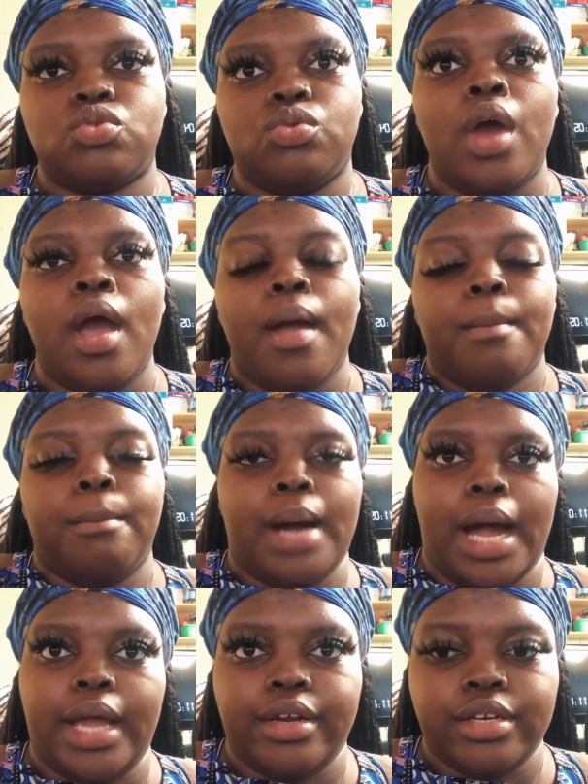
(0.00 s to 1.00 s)
to
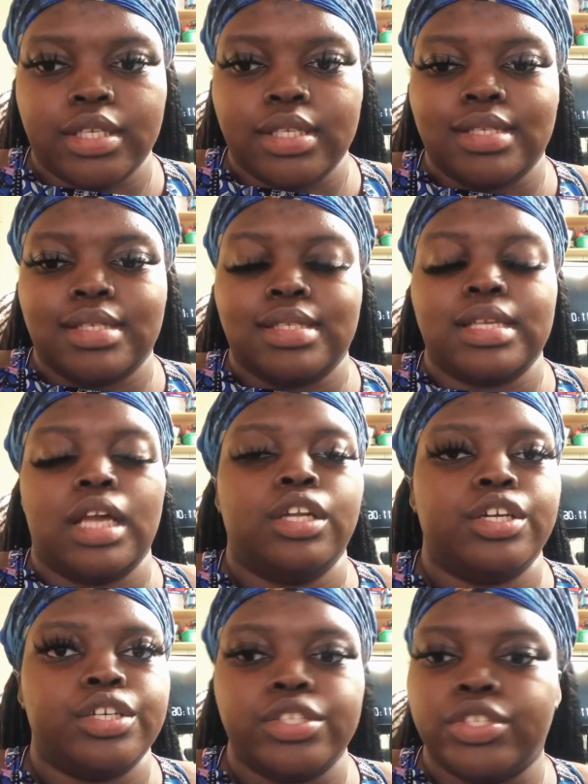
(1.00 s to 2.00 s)
buyers and
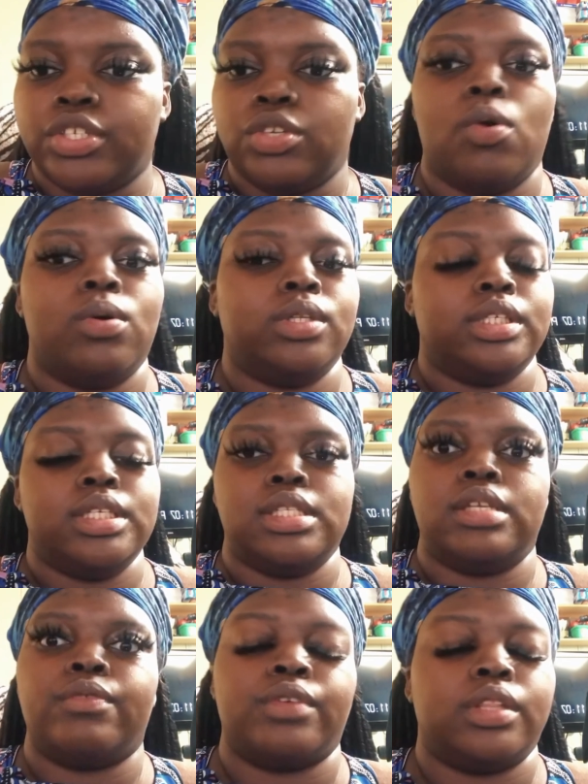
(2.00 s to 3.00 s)
sellers and all of these
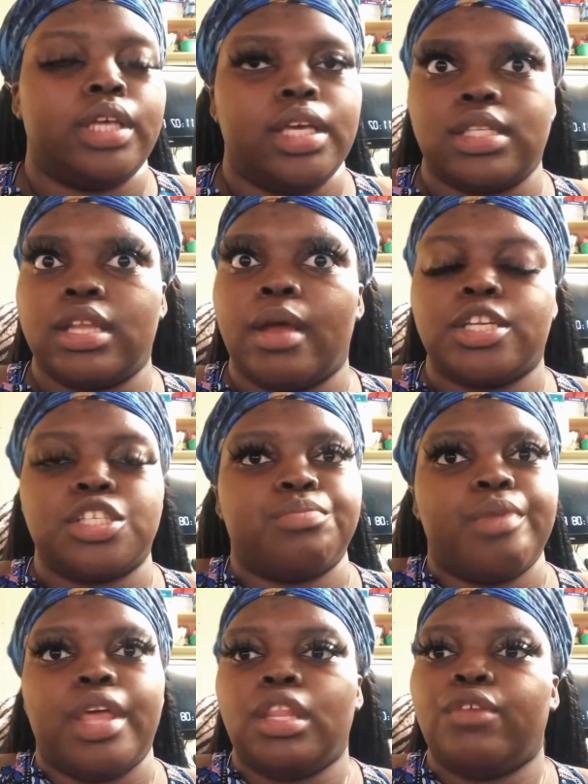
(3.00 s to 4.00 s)
different things. They're just
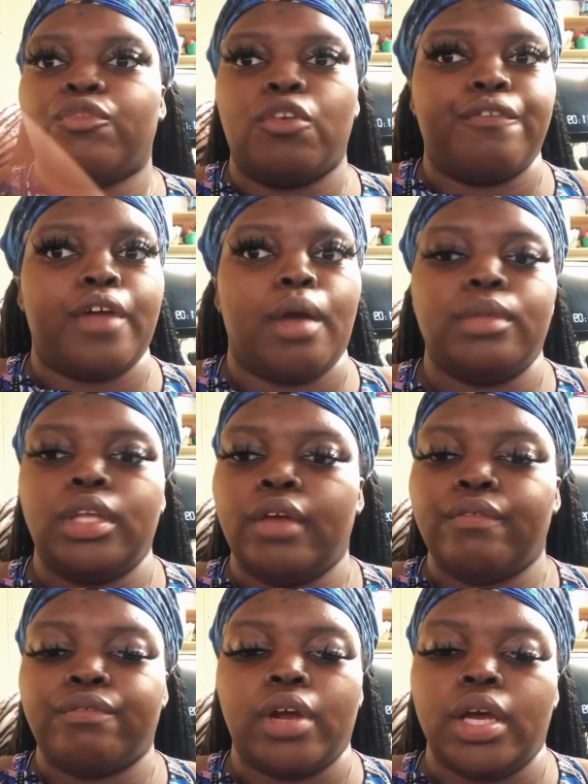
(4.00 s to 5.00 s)
mainly for family
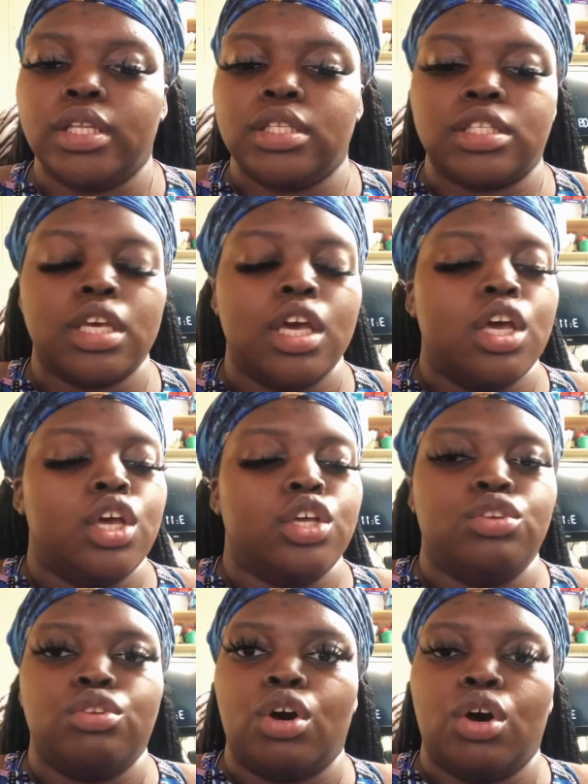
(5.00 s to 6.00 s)
and friends,
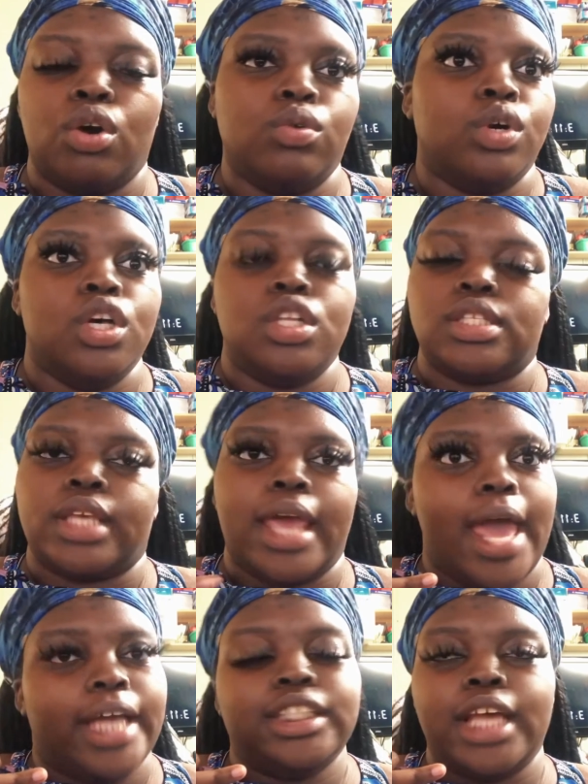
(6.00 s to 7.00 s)
to
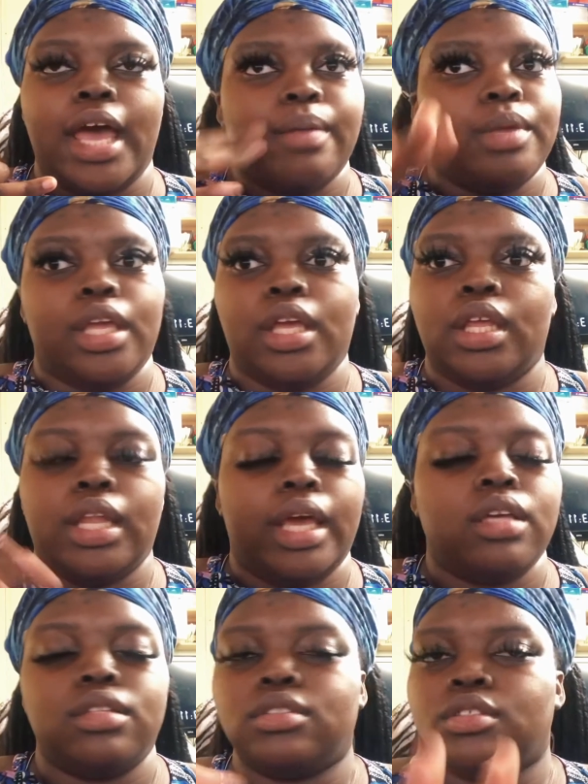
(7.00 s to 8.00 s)
Cash App me, and
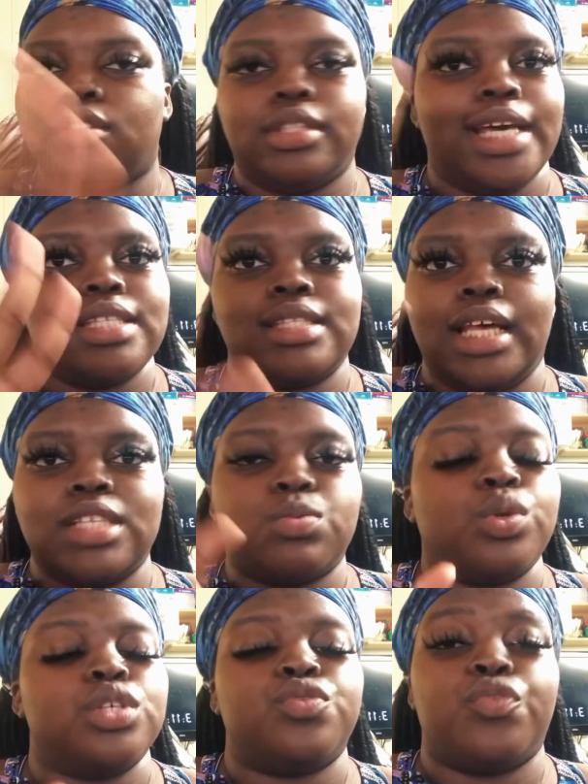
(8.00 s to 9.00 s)
like, That's
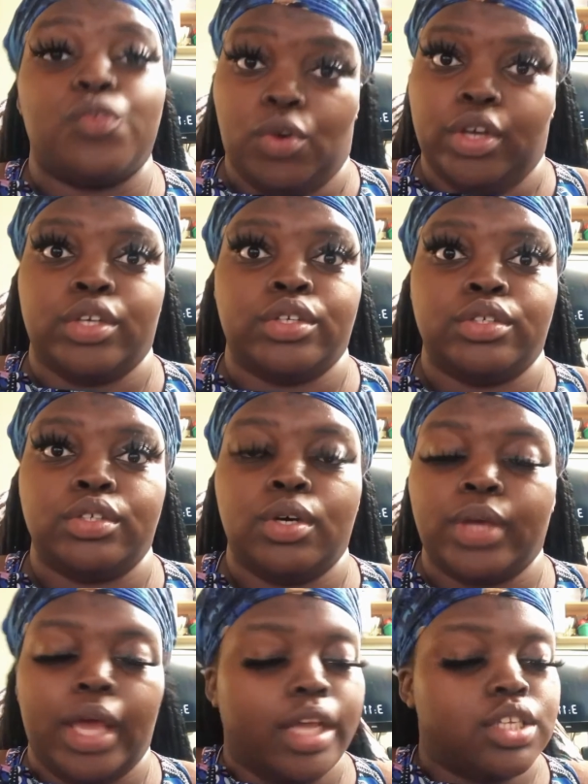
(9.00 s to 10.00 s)
what it's for.
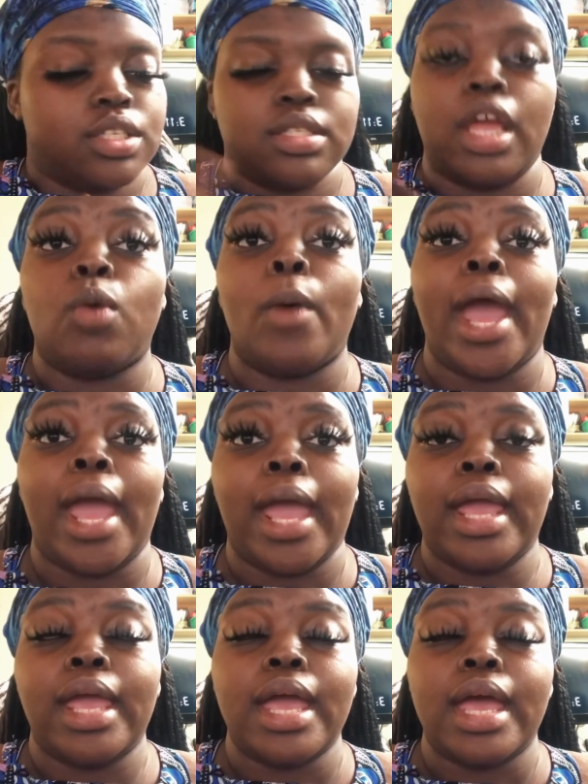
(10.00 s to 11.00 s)
Okay, just stay
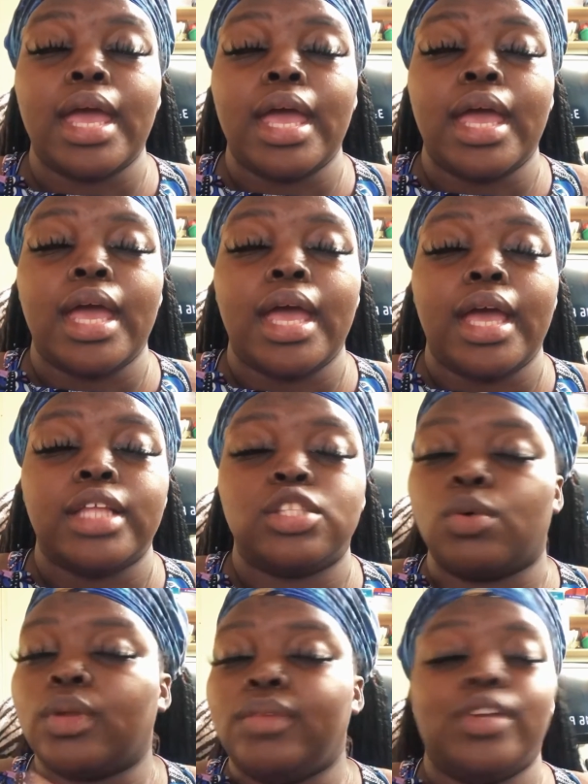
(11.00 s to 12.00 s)
away.
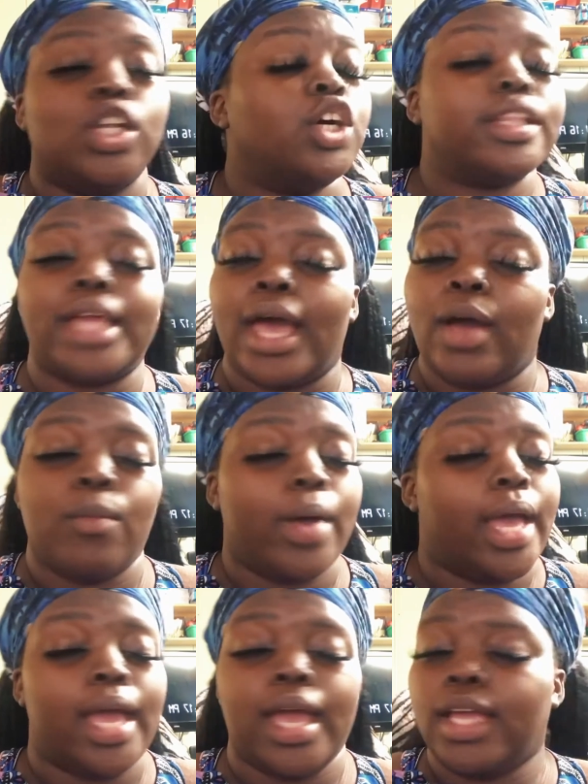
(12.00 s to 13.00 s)
Don't even look that
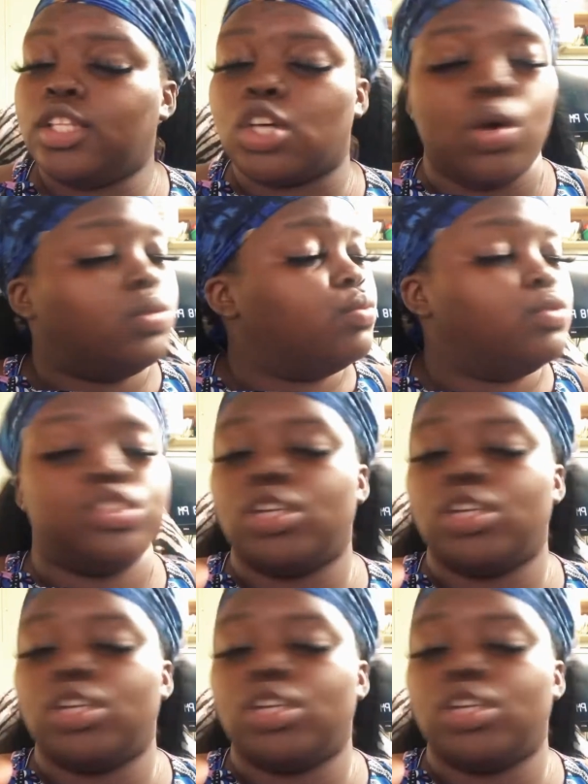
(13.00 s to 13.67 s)
way. We're